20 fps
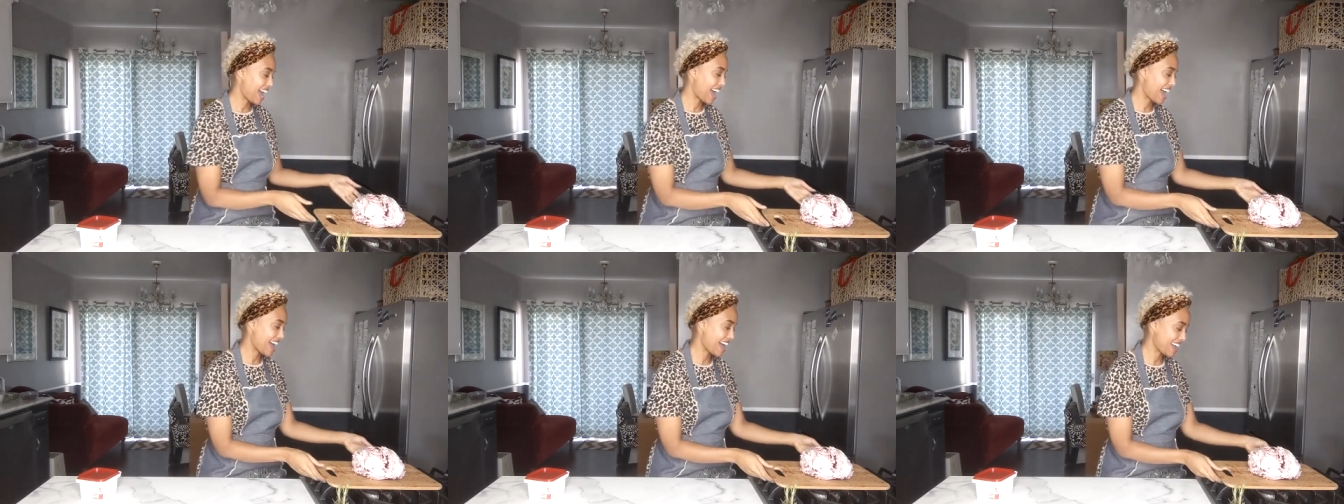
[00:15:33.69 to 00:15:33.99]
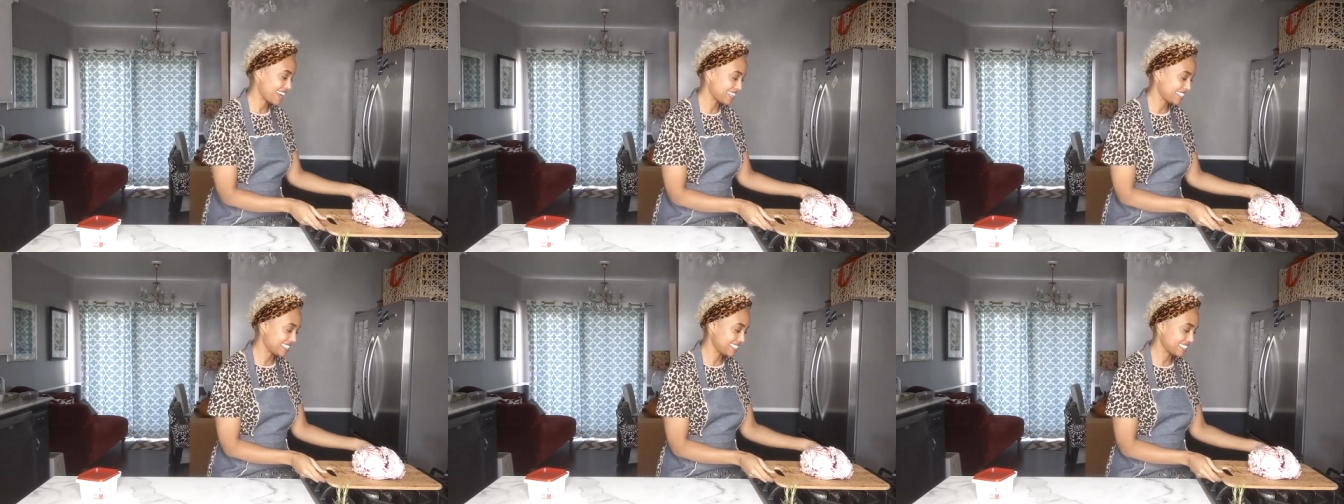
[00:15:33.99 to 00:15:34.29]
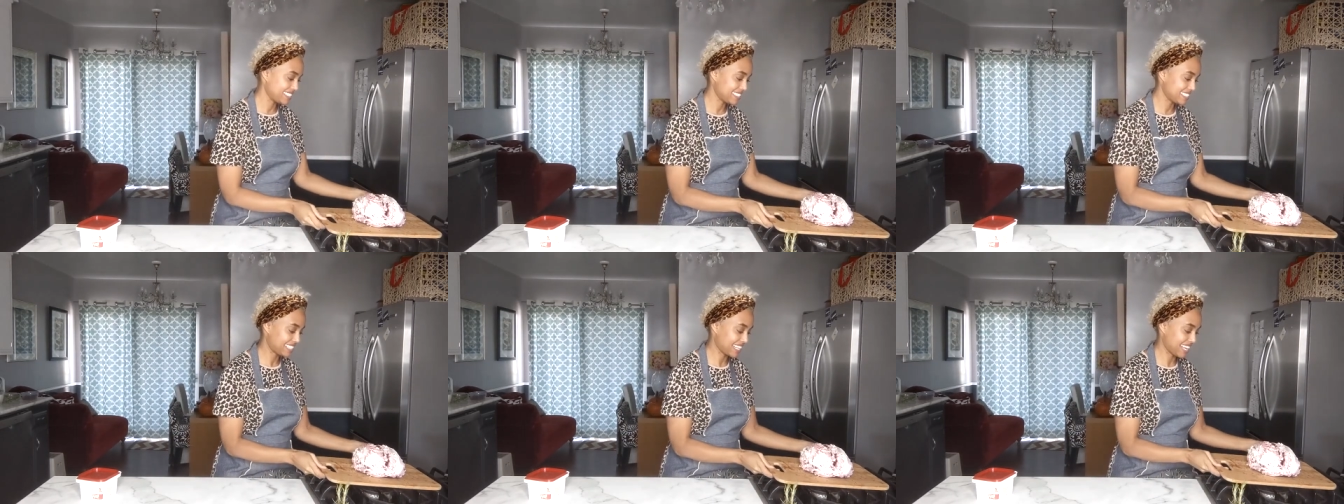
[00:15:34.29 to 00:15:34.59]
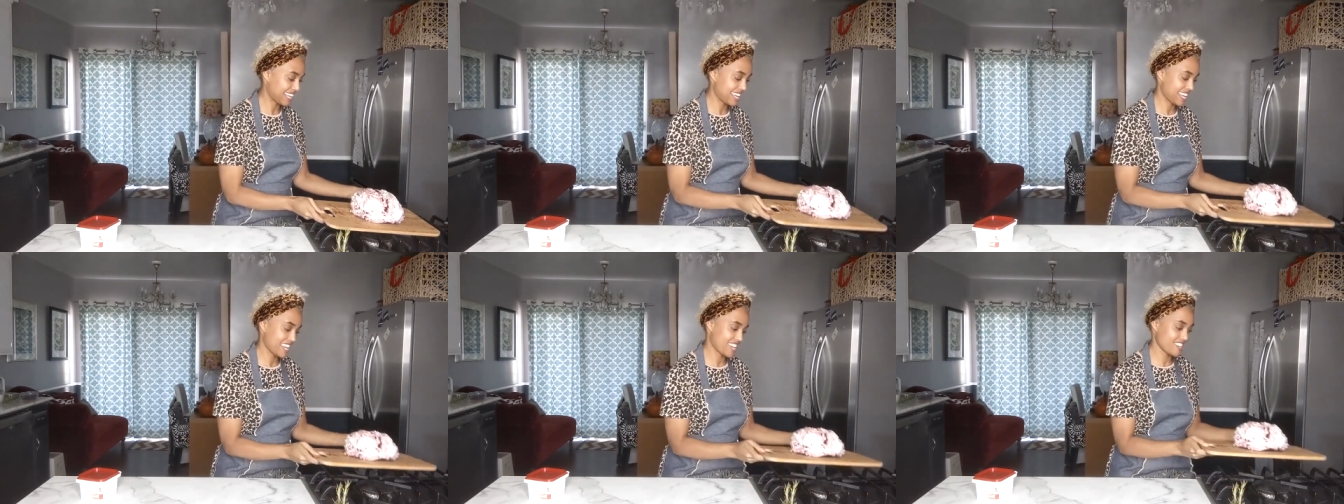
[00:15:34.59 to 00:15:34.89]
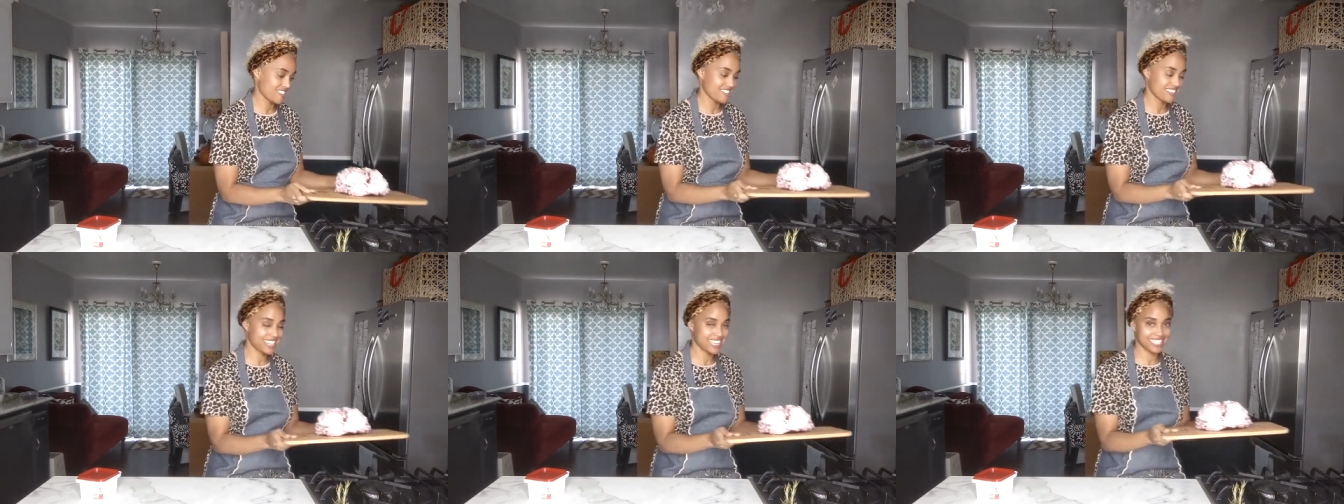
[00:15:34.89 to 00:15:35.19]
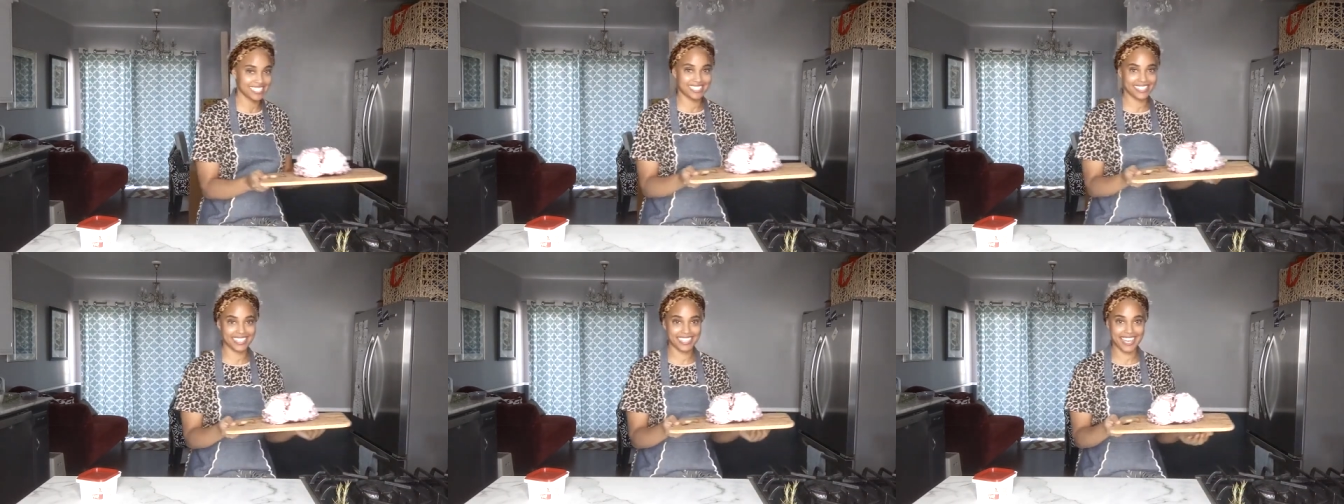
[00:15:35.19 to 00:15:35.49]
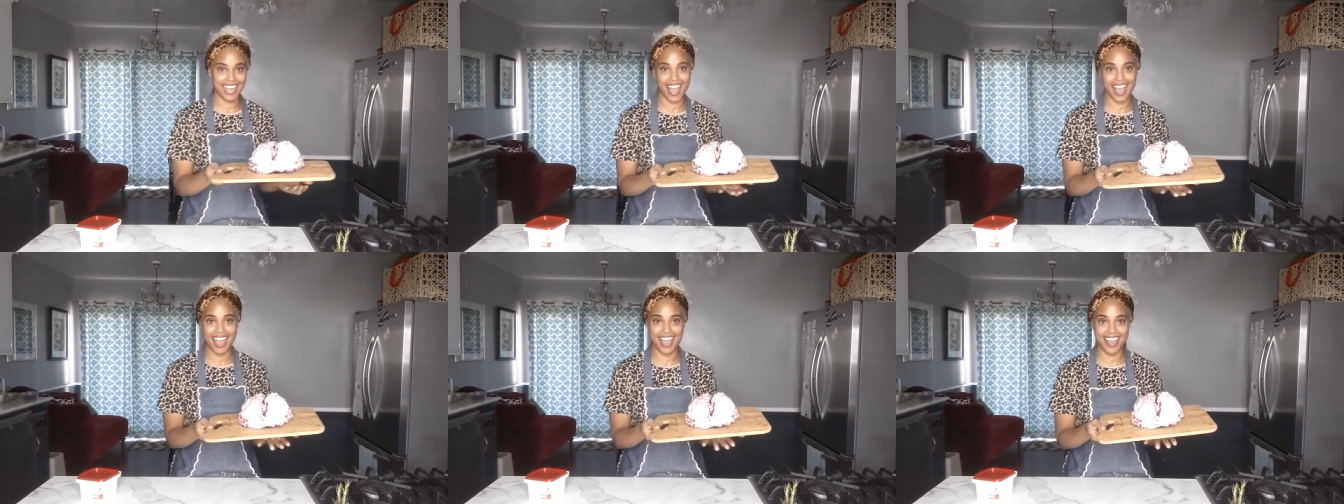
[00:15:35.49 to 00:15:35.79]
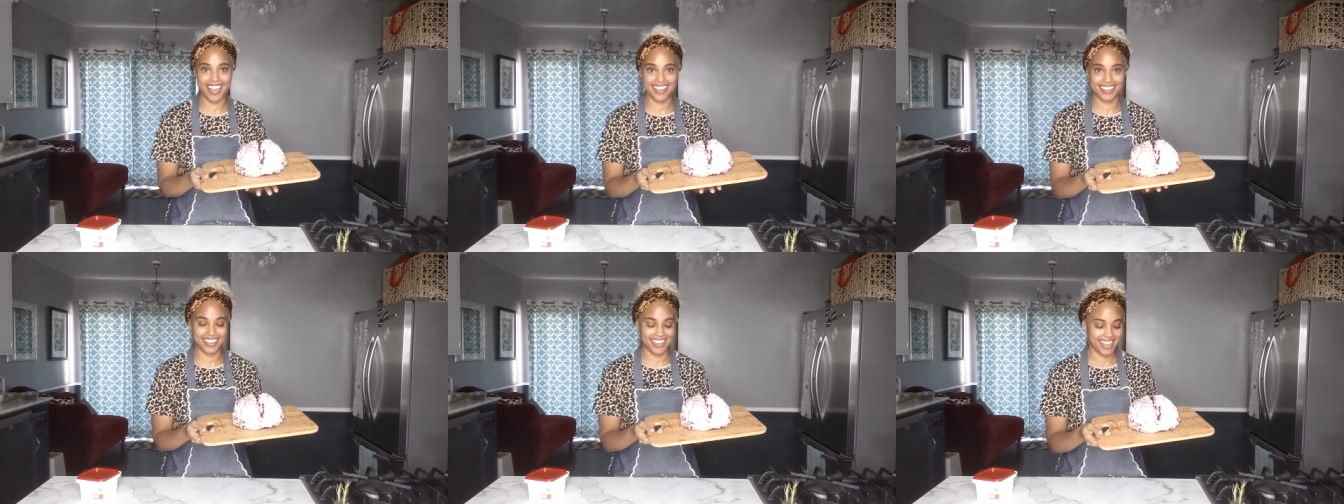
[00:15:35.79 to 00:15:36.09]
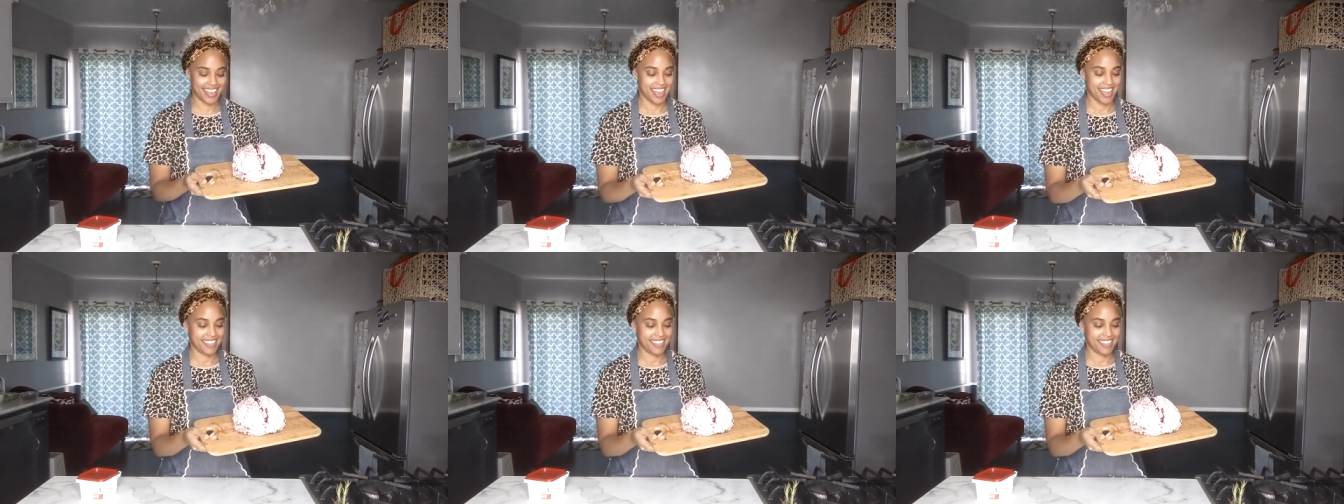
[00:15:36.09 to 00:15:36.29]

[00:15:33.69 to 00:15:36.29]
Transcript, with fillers: and here is the cake